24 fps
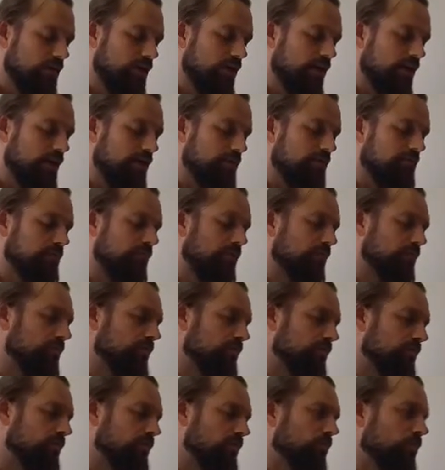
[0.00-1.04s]

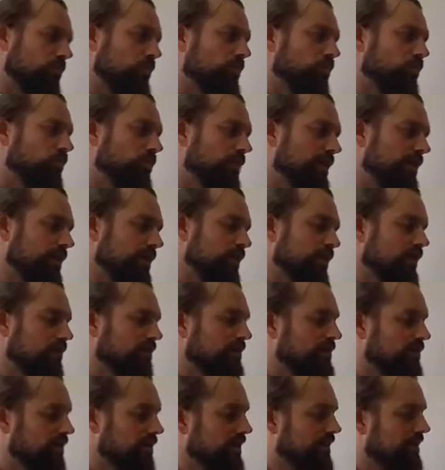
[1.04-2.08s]
and really
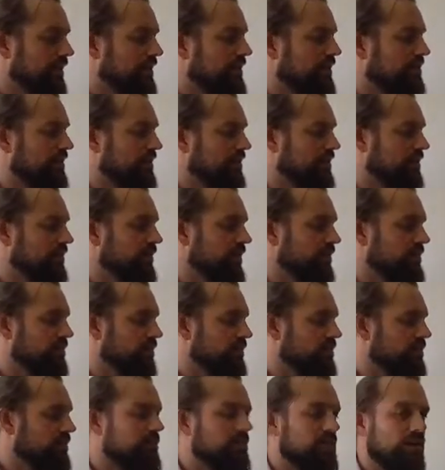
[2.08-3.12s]
confident in holistic
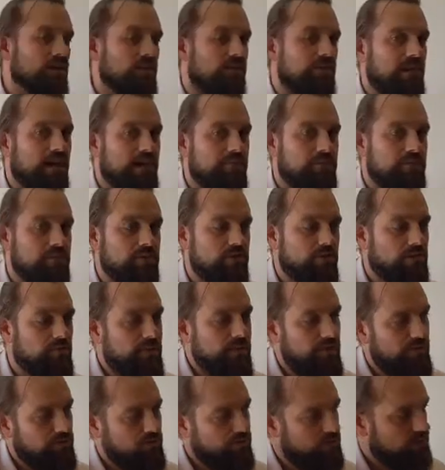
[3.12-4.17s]
development, something could happen to
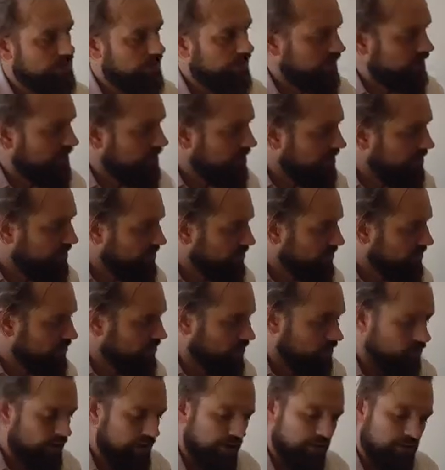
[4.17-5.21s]
them outside of
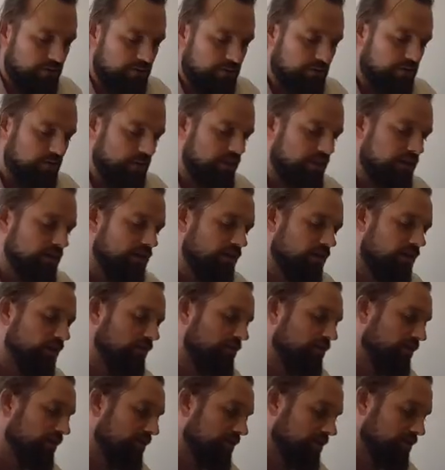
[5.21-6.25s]
school, outside
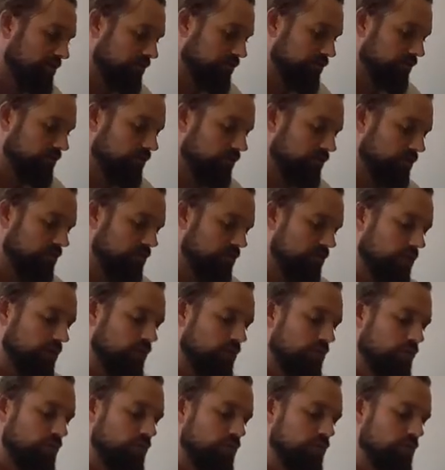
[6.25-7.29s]
of Foret School,
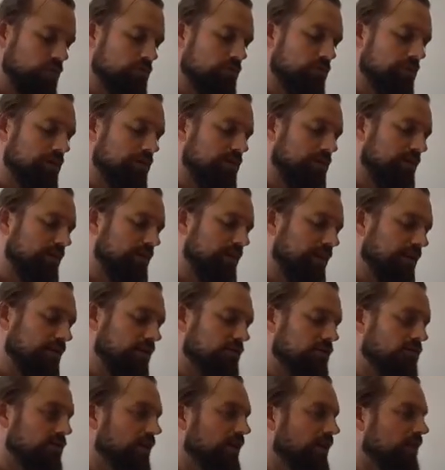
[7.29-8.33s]
which means that
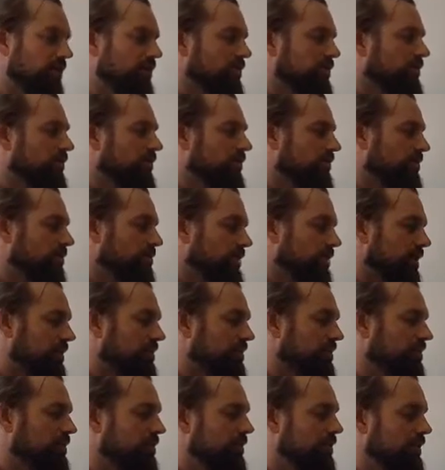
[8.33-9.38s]
could change from
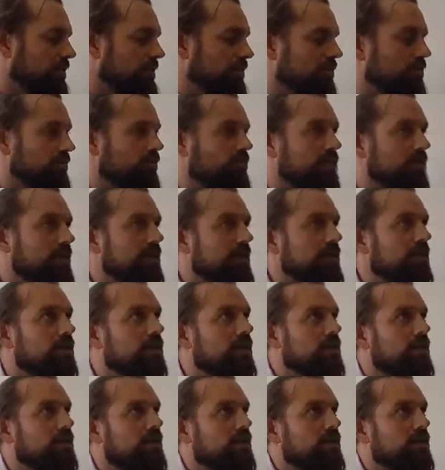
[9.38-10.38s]
session to session, really